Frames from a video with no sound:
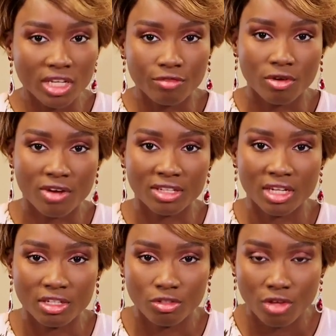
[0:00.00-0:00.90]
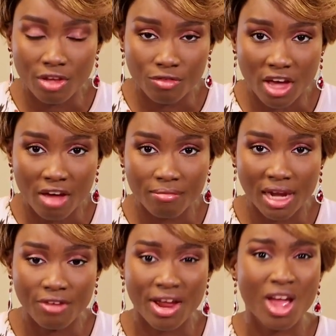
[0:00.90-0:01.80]
take it for granted if you have
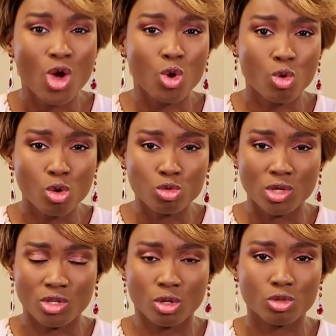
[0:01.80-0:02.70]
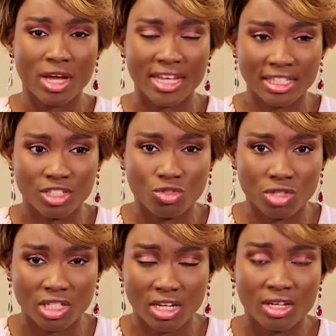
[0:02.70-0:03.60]
malaria. Go to a doctor and get it
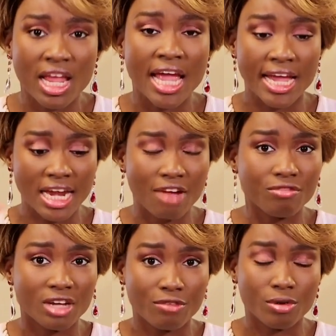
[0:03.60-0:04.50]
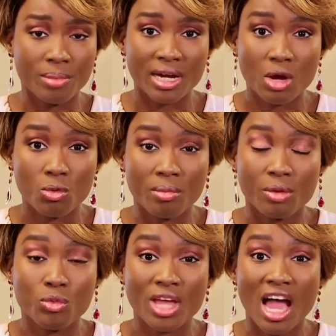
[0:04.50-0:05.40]
treated. In Africa, for pregnant women, we